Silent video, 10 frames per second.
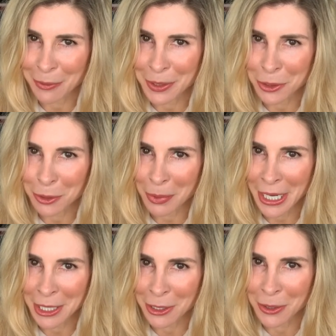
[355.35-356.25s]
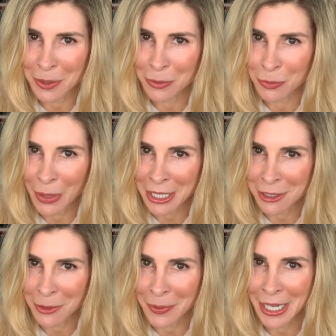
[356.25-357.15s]
when you apply the
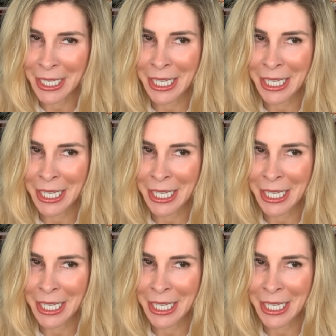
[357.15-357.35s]
retinoid,